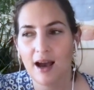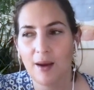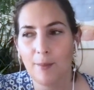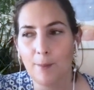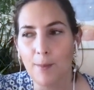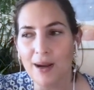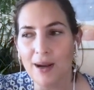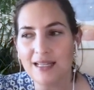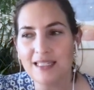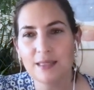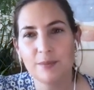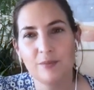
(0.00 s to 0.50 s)

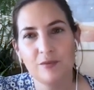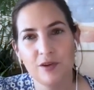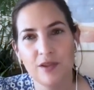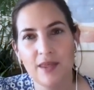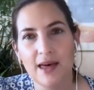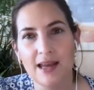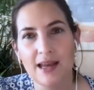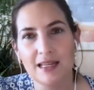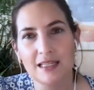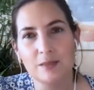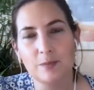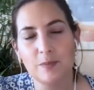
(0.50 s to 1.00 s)
My tip for
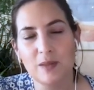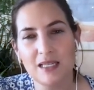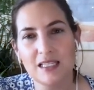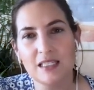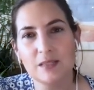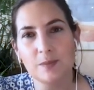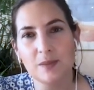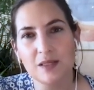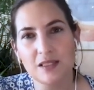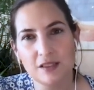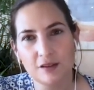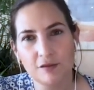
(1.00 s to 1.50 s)
that is be
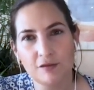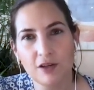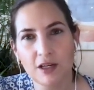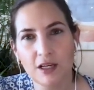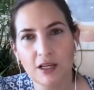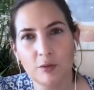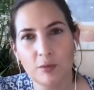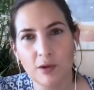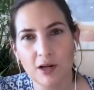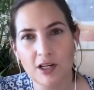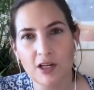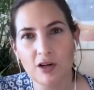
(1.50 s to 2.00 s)
specific
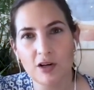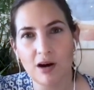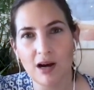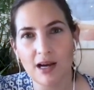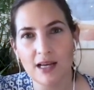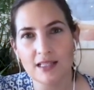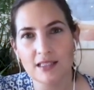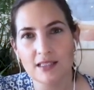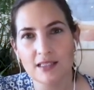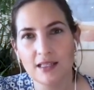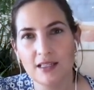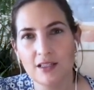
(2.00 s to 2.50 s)
in what you're
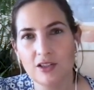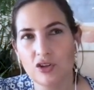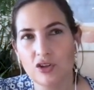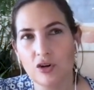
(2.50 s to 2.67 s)
asking.